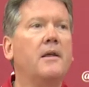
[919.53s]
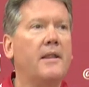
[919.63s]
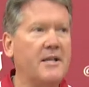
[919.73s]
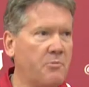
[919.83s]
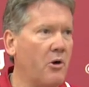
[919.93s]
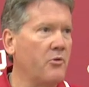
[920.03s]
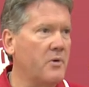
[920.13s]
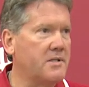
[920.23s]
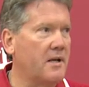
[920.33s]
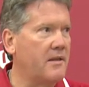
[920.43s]
That's part of the
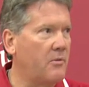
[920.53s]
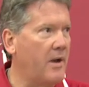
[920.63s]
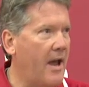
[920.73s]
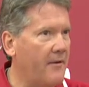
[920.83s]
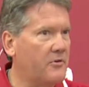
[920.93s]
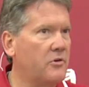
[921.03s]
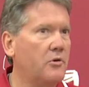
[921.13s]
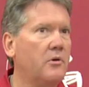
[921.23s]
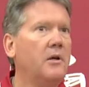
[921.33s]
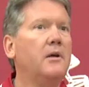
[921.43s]
reason I think we have to